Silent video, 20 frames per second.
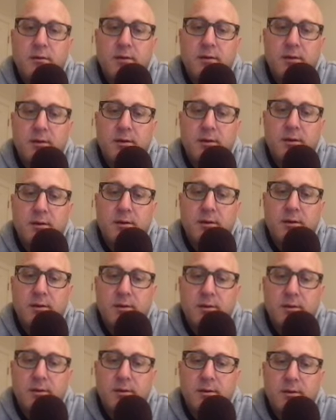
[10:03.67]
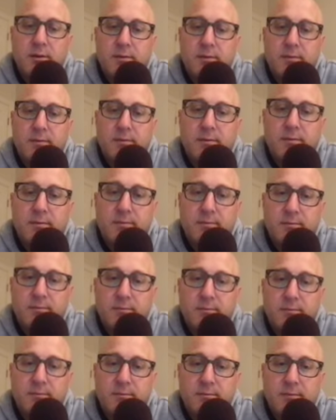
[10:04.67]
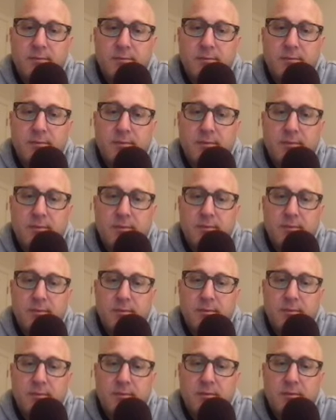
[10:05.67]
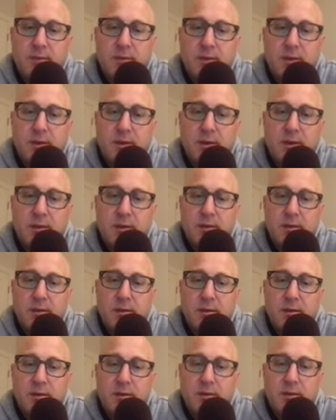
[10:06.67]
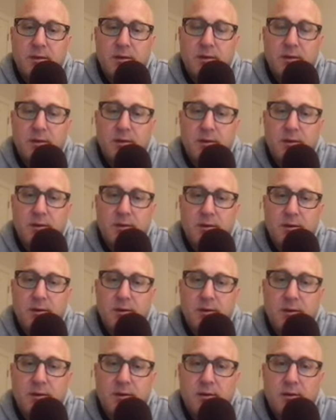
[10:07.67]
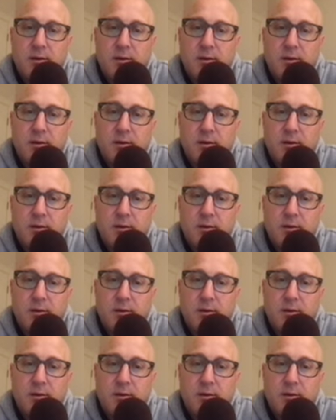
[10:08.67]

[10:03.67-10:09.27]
[no speech]